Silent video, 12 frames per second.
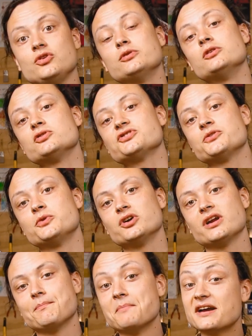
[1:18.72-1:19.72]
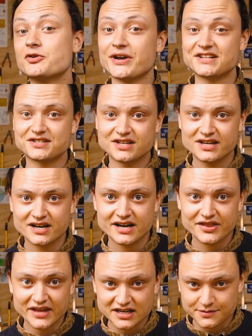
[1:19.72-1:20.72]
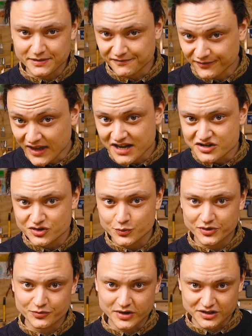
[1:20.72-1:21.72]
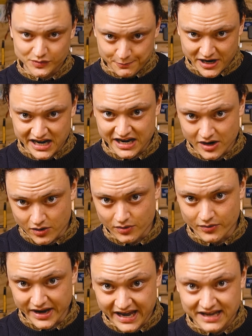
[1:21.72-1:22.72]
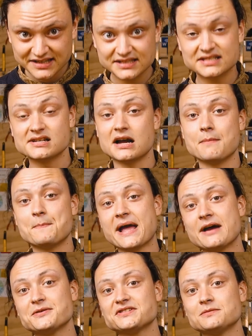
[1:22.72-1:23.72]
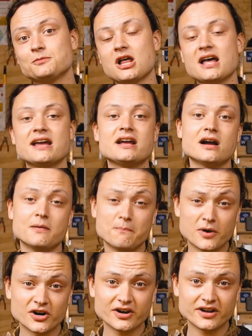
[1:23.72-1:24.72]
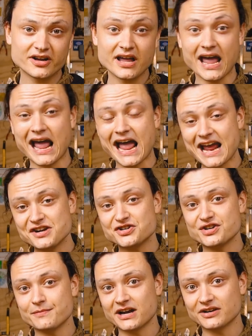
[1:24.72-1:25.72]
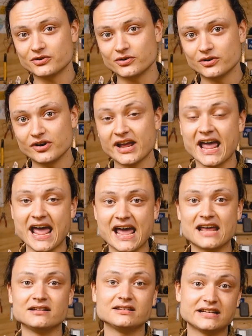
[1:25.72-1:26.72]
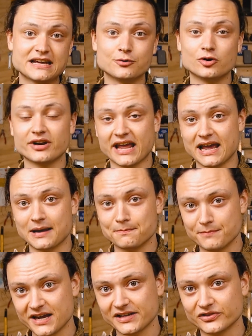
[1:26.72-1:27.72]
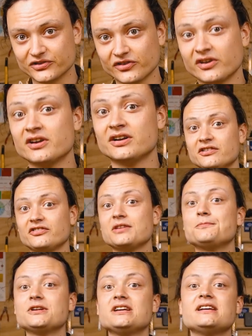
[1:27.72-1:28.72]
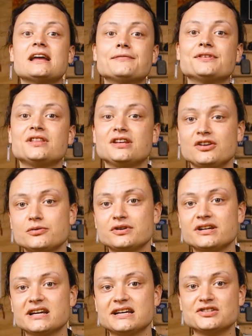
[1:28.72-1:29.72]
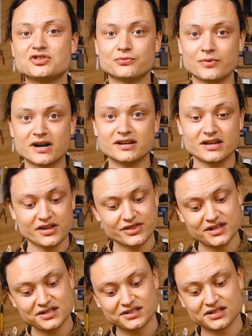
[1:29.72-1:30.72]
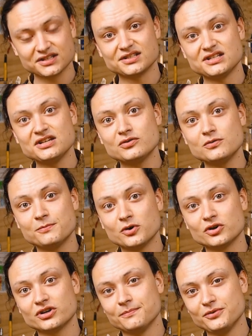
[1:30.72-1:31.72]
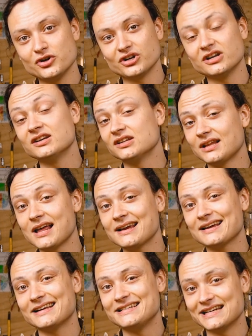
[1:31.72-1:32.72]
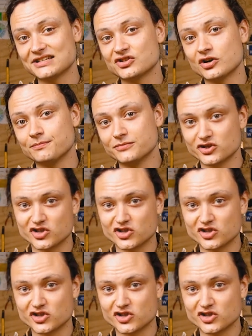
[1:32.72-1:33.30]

You will also want a micro SD card that has been flashed with the Raspberry Pi OS, a power supply, a monitor, a HDMI cord, and keyboard and mouse. Simply everything you would need to run this single board computer like a desktop